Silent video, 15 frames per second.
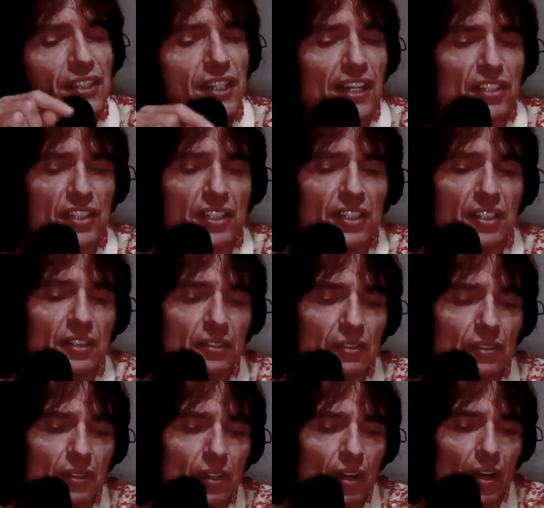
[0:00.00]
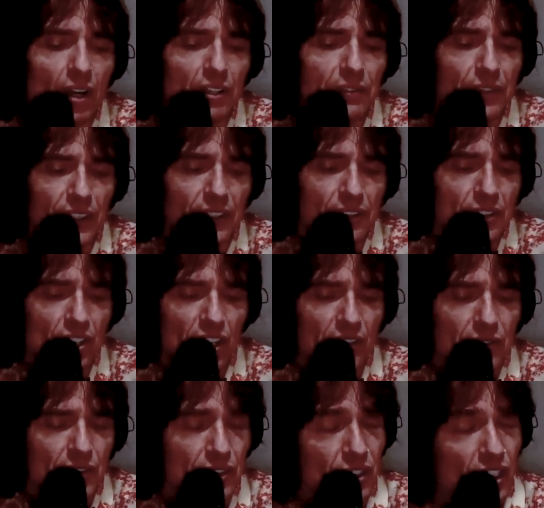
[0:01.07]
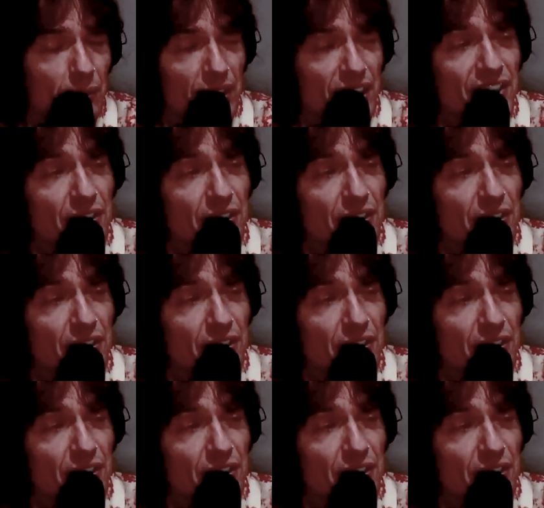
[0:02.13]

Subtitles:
actually, I think the timing is